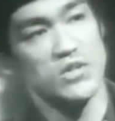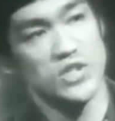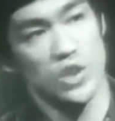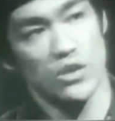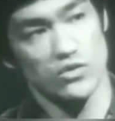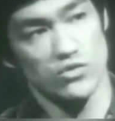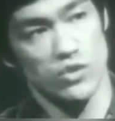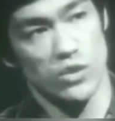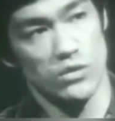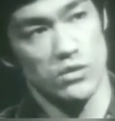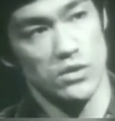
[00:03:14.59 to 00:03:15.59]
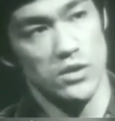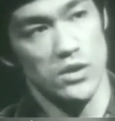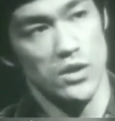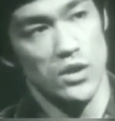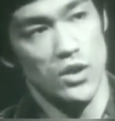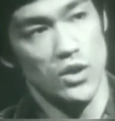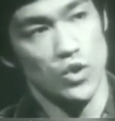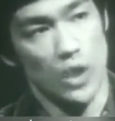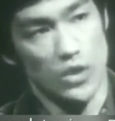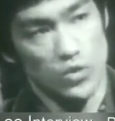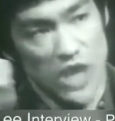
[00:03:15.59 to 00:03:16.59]
control. You are
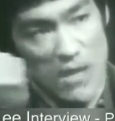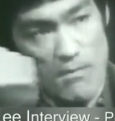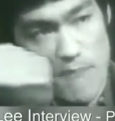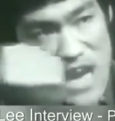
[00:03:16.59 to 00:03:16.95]
to combine